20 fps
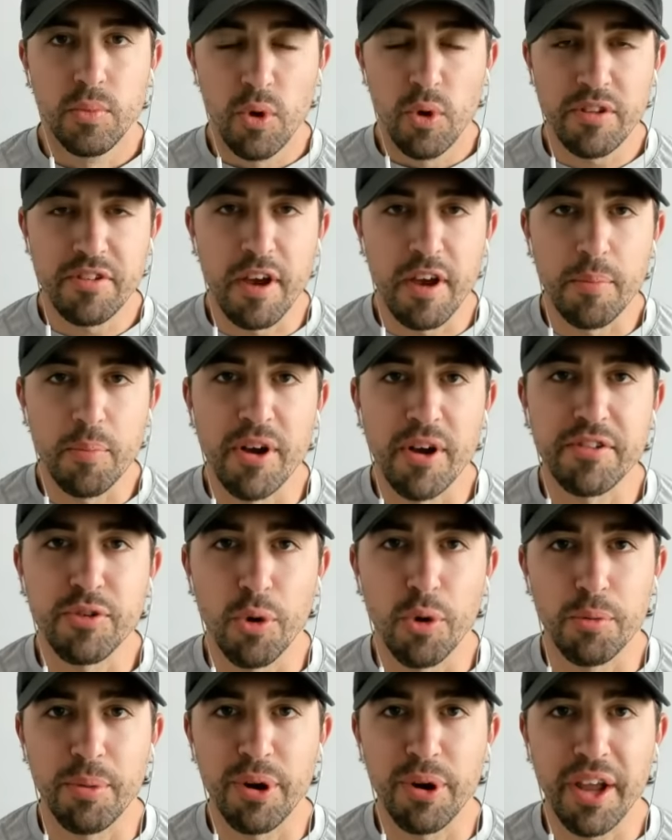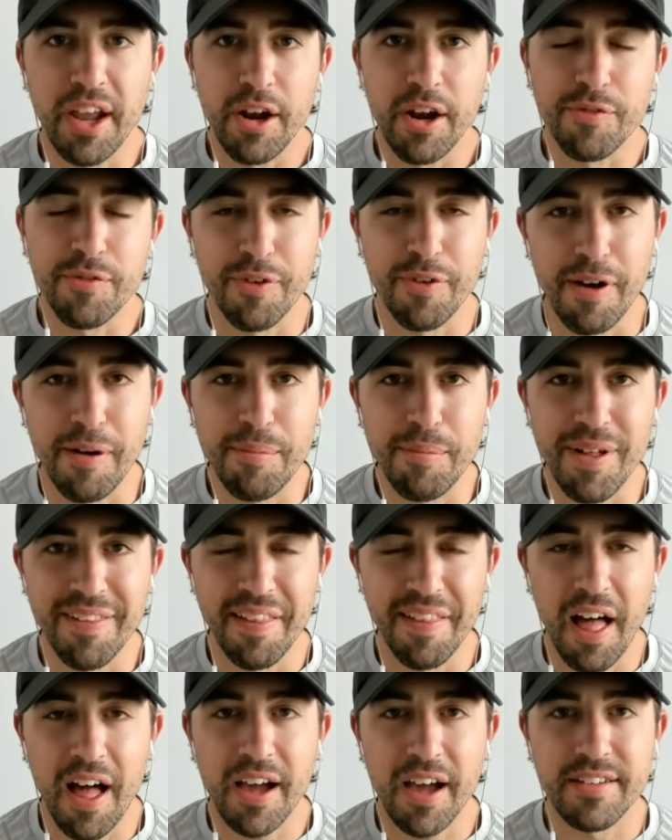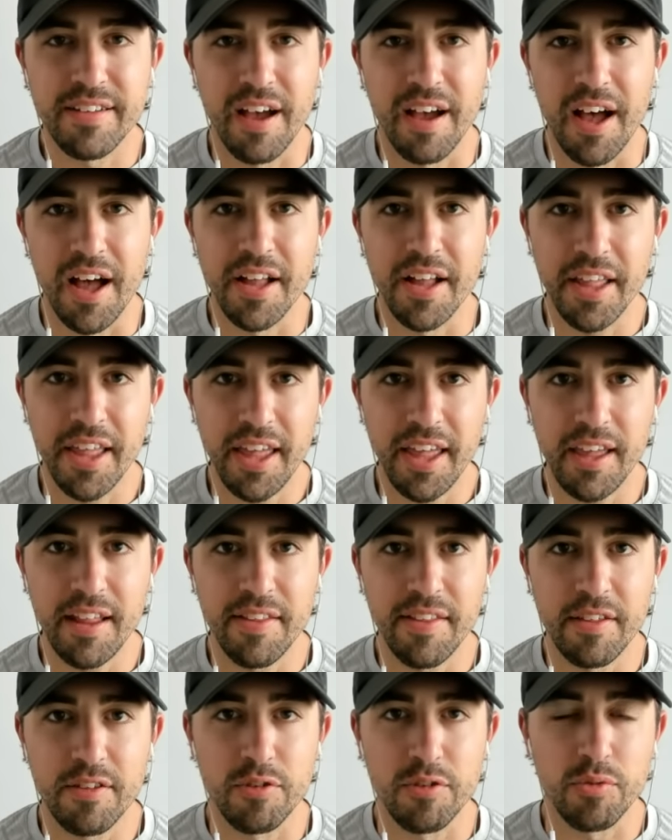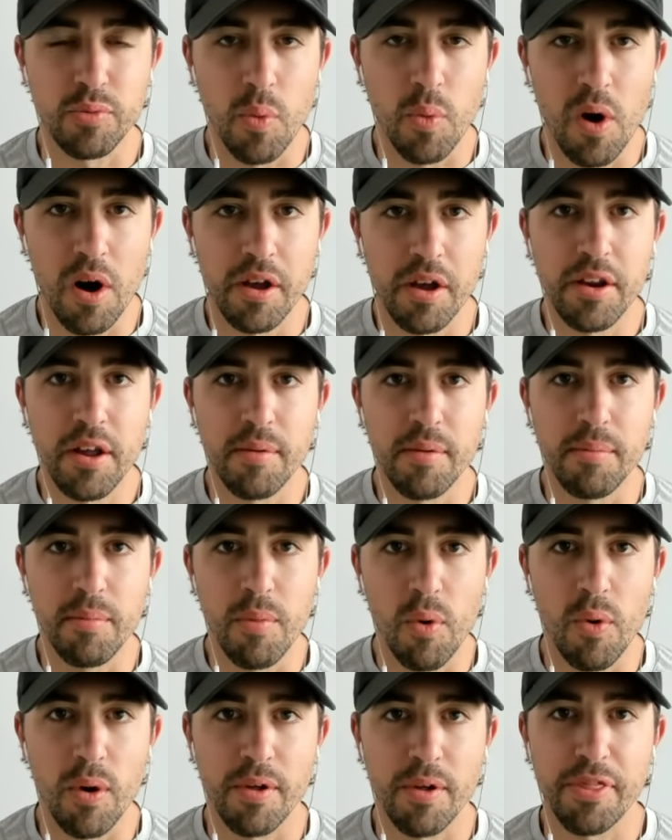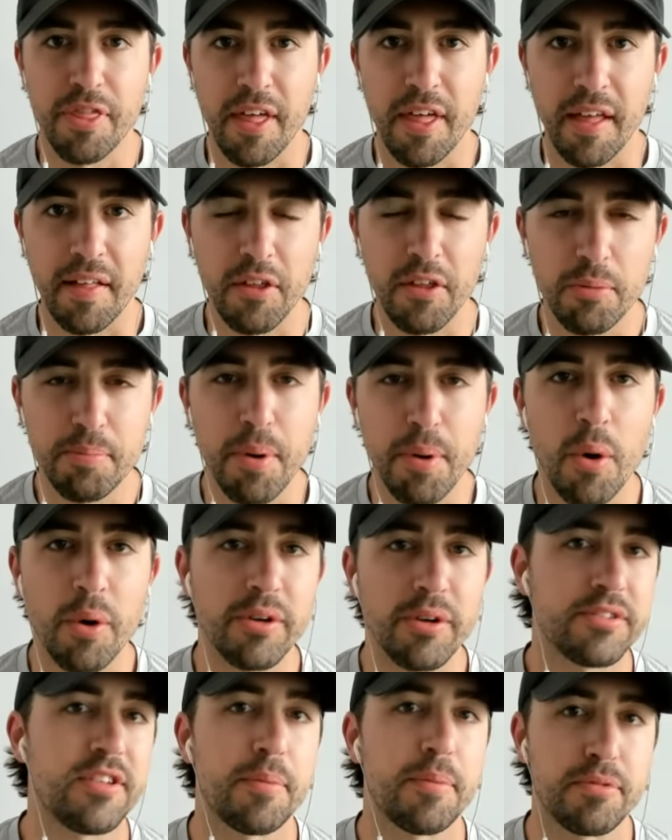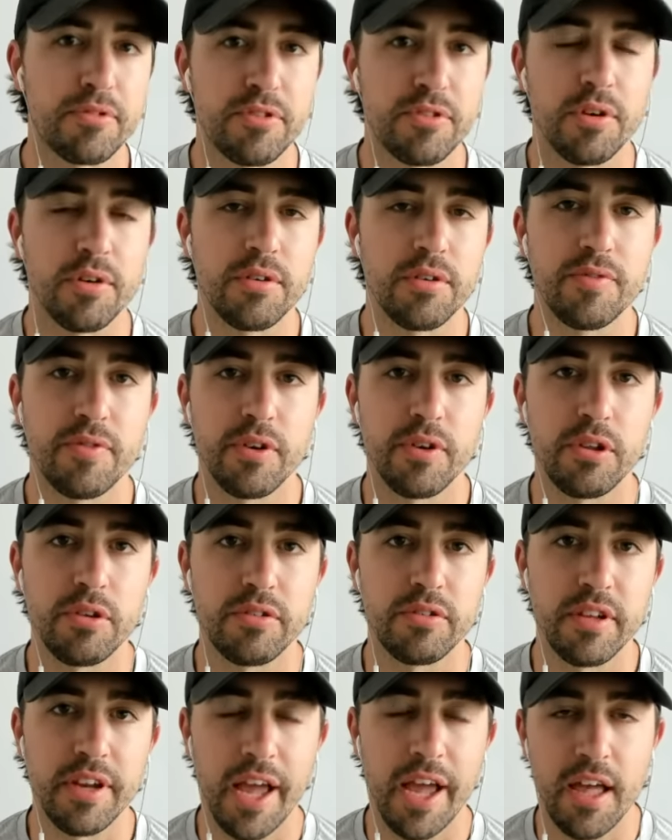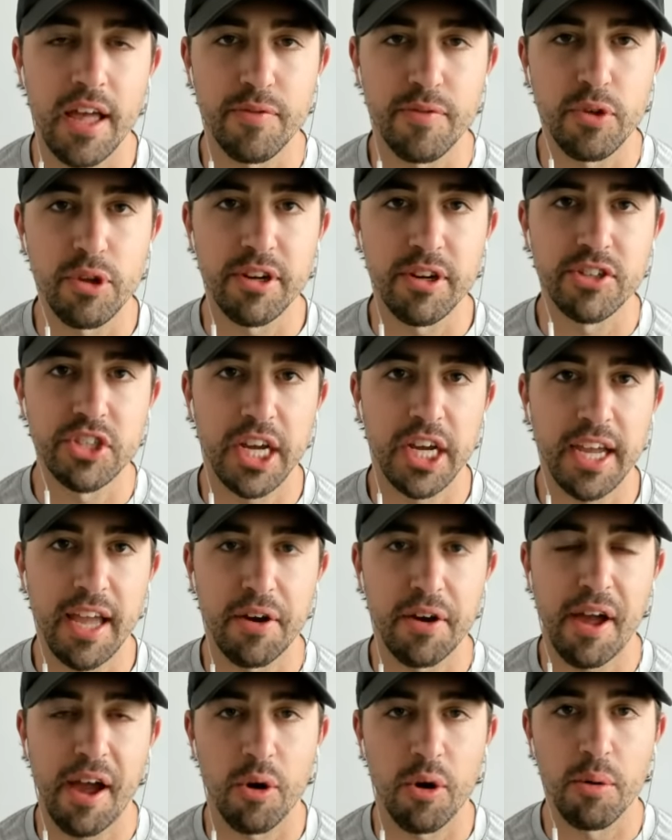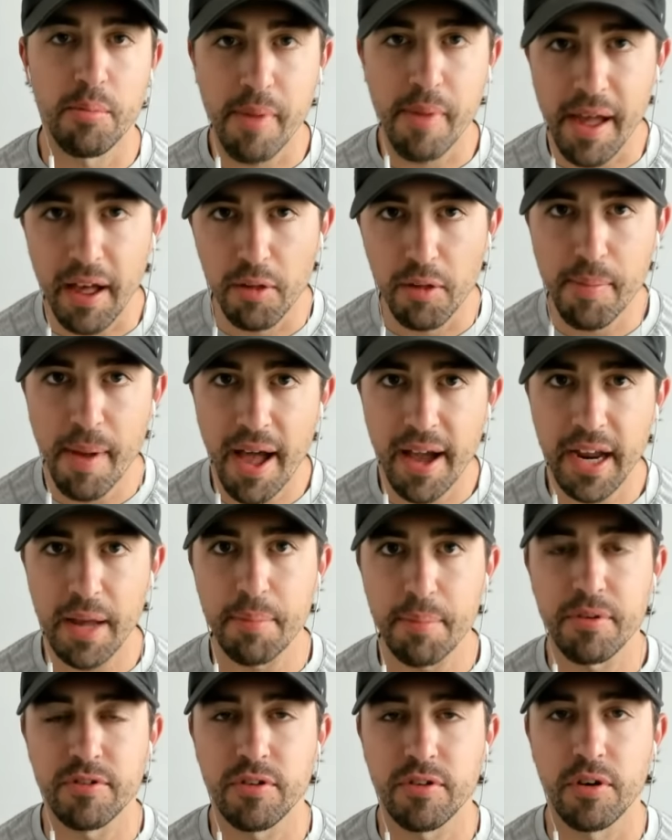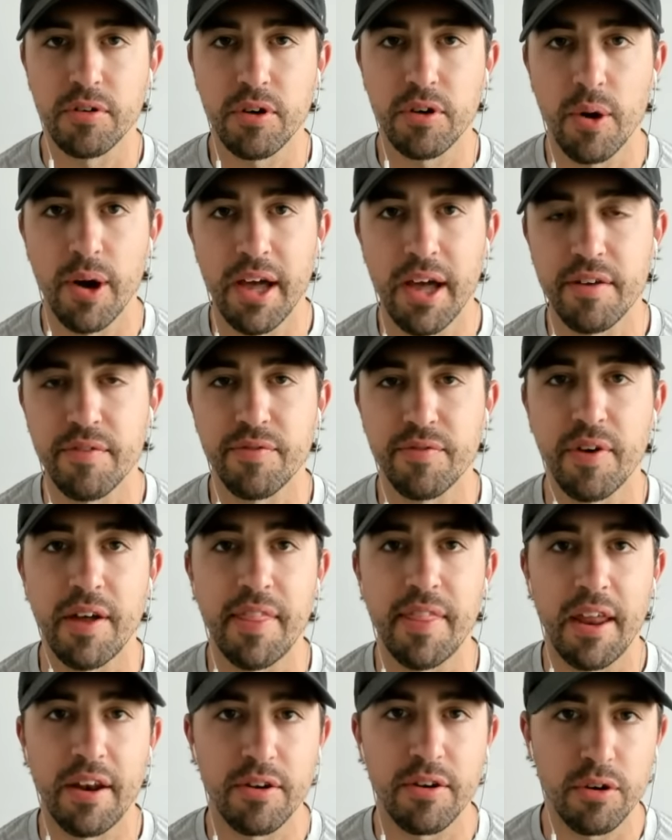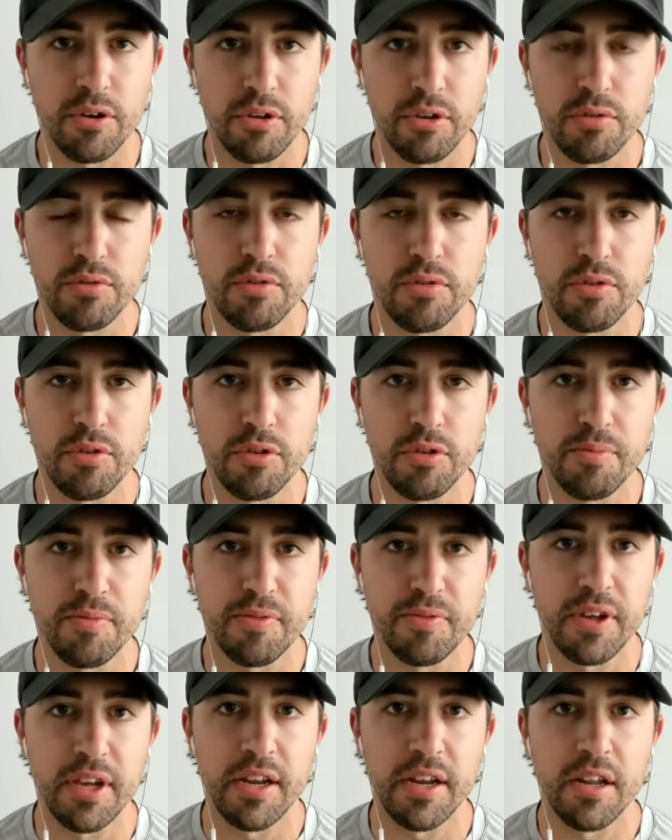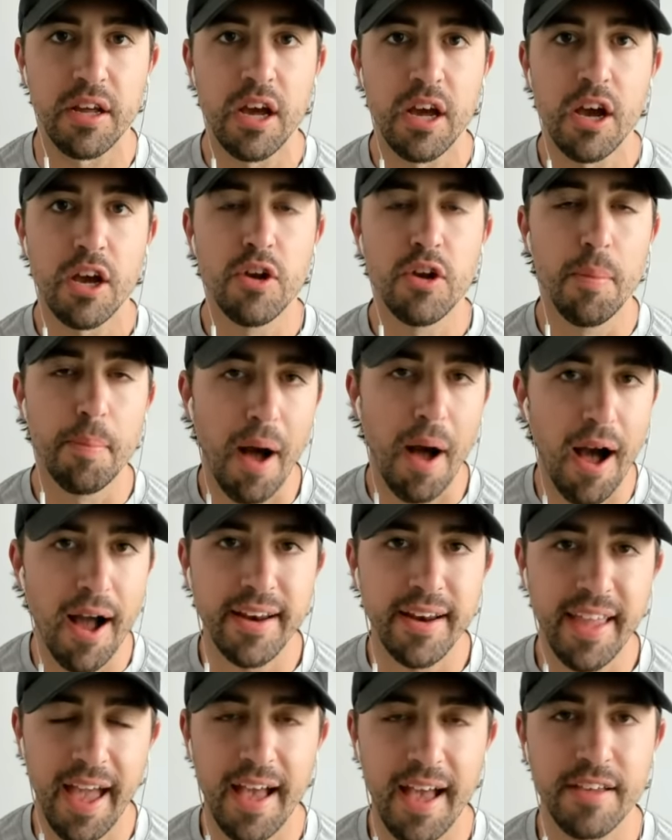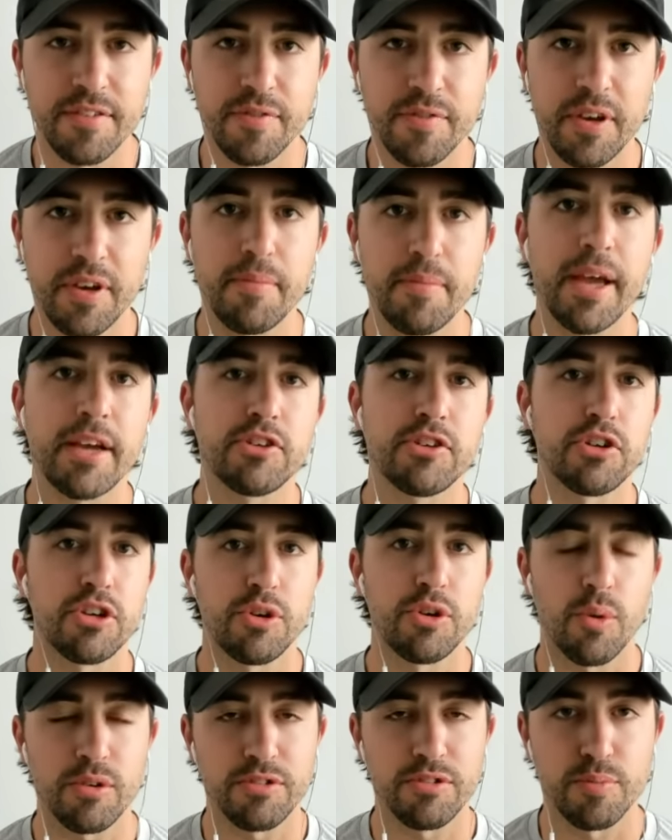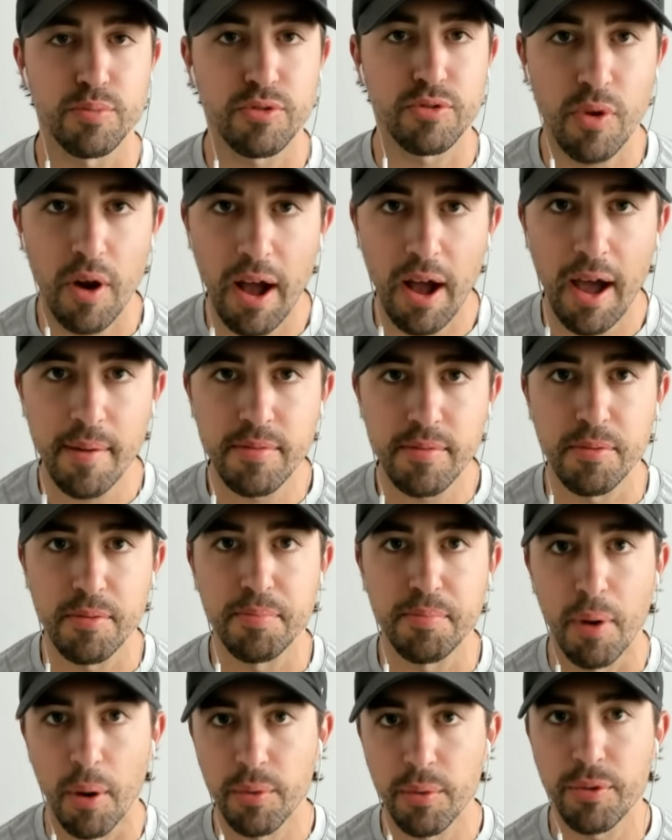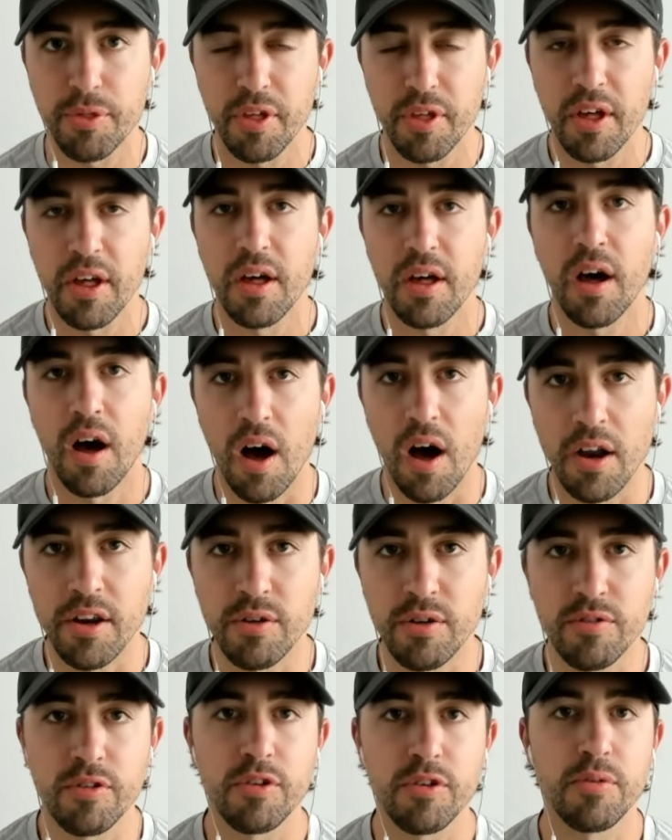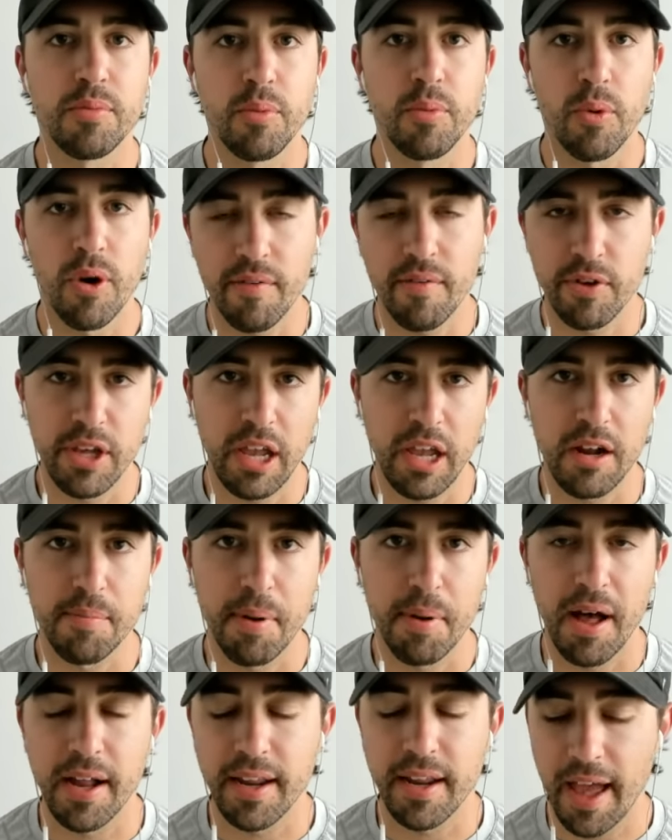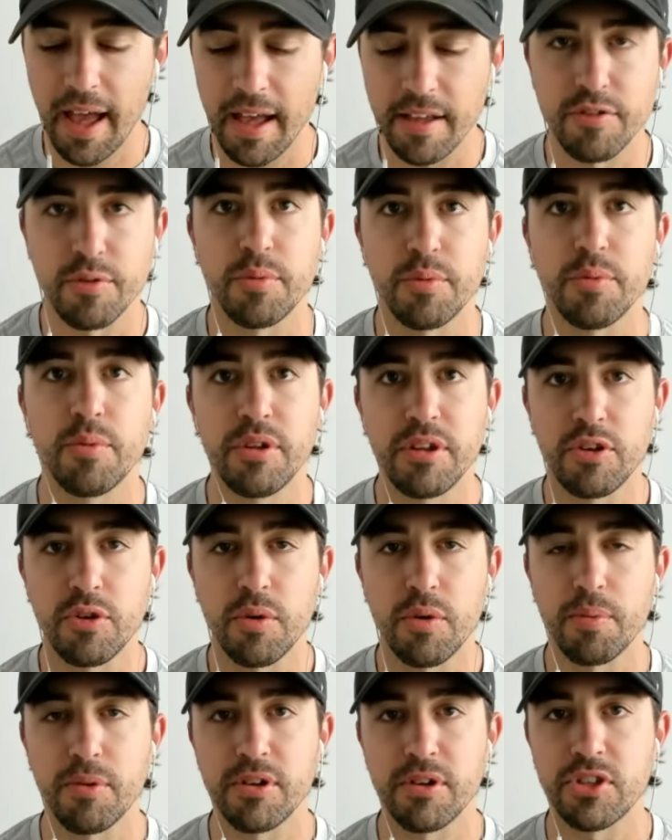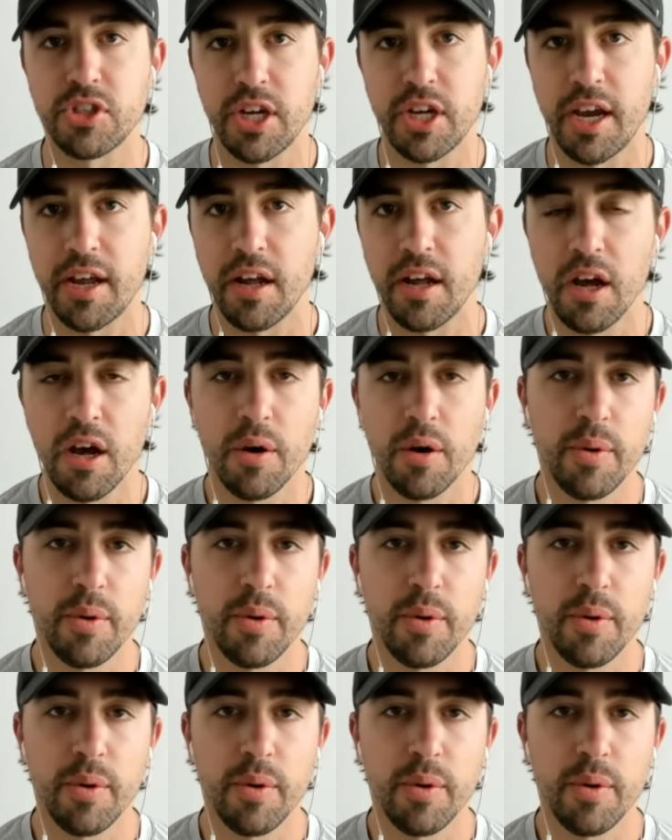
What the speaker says: What's up? Wes Goldberg here from Locked On Heat. This is one more thing, a little bonus episode for you today. If you didn't check out our mailbag episode, go ahead and find that in your YouTube feed, your podcast feed. Make sure you are subscribed to both on YouTube, wherever you get your podcasts. We really do appreciate.